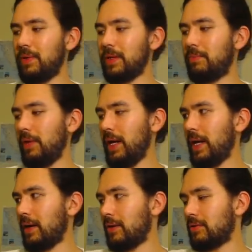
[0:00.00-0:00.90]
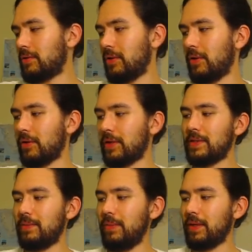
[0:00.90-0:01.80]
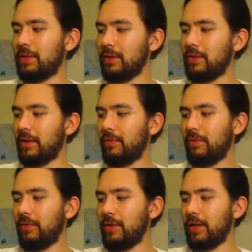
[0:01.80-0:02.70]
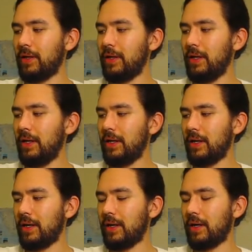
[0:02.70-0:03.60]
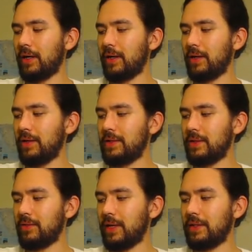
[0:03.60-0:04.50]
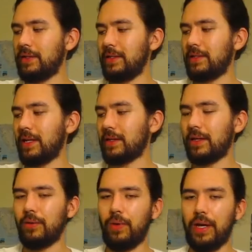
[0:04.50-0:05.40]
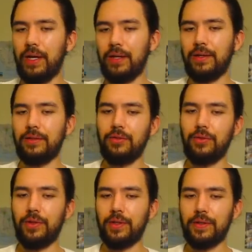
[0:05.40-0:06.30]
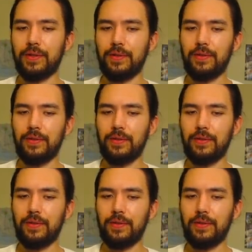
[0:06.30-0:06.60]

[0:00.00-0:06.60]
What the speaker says: play on your turn. That's the big thing you get for free. Is it a good idea to take that away in Duel Links?